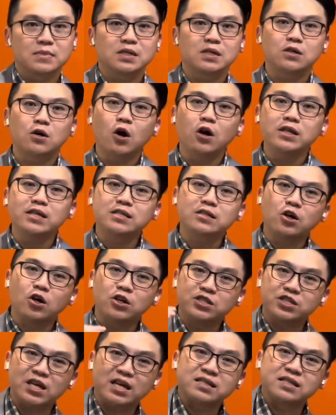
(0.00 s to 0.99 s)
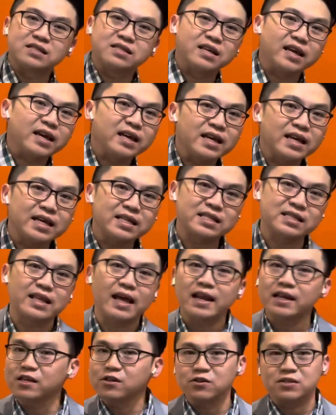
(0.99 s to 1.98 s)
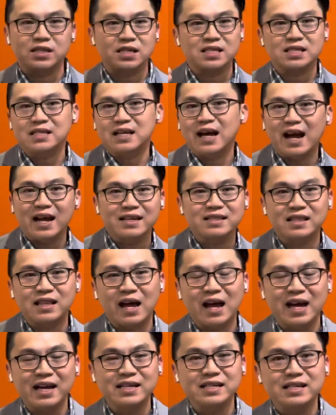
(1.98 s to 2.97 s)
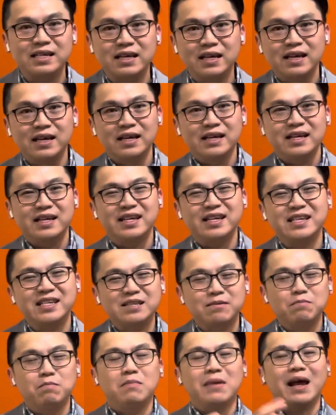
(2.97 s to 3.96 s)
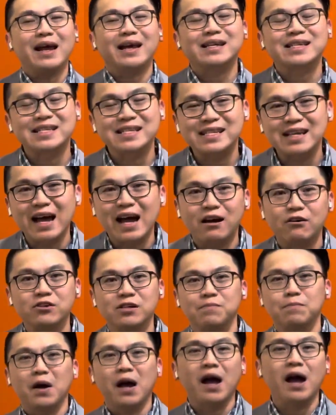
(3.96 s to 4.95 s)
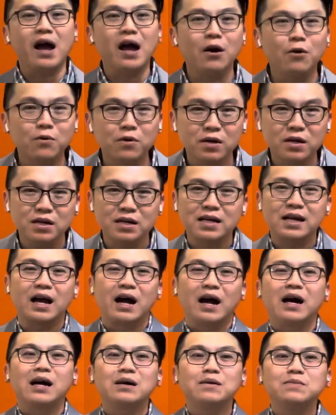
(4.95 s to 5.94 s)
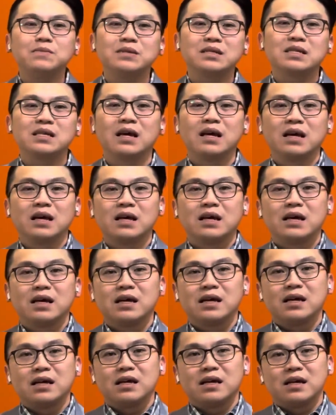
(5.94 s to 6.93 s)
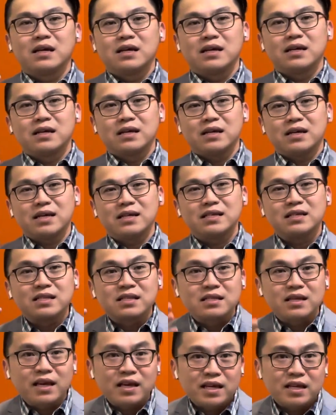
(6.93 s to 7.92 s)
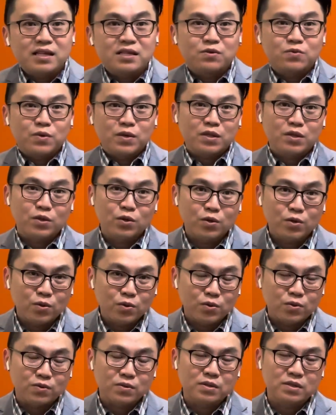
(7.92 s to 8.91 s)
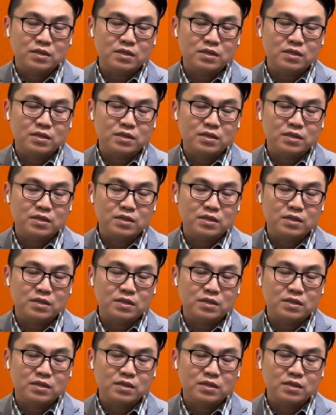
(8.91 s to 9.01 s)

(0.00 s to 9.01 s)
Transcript: God is not just there standing on the sideline. His maxed out power comes and stays with you.